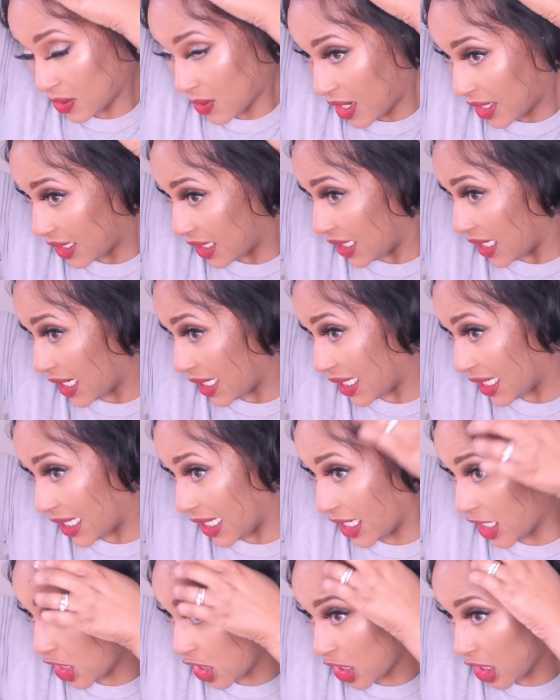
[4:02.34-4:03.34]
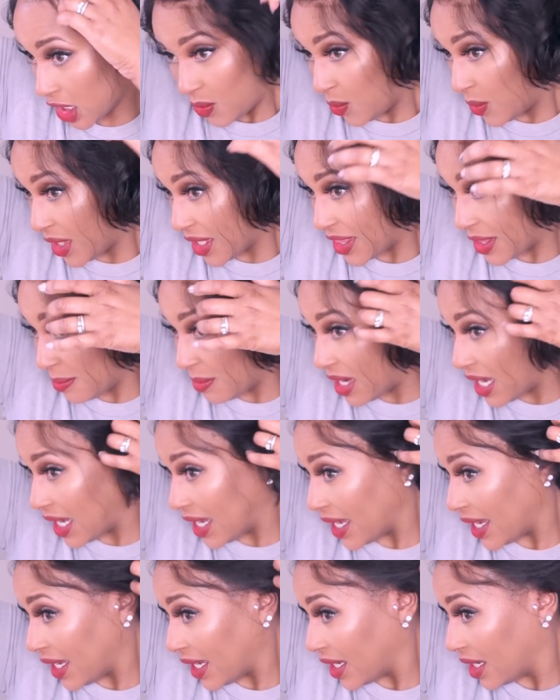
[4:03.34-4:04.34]
so I can adhere with
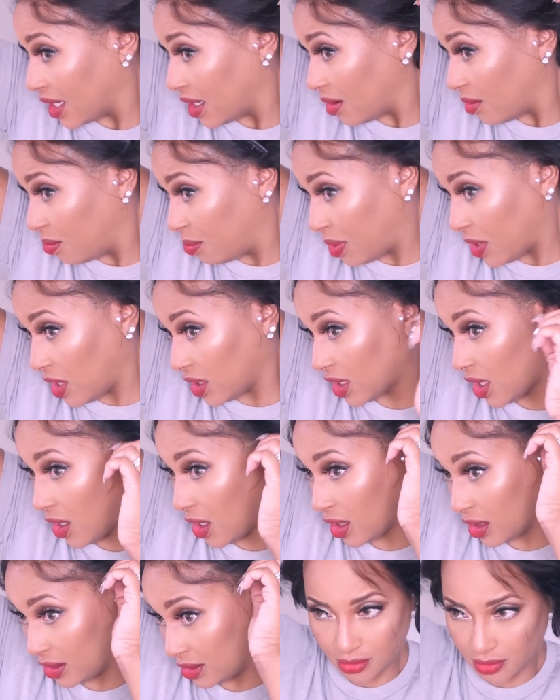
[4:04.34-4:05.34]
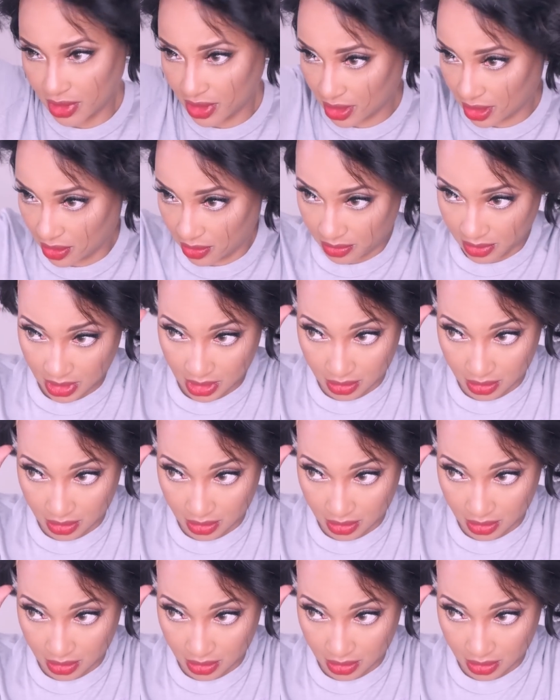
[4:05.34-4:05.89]
my BoldHold. What's going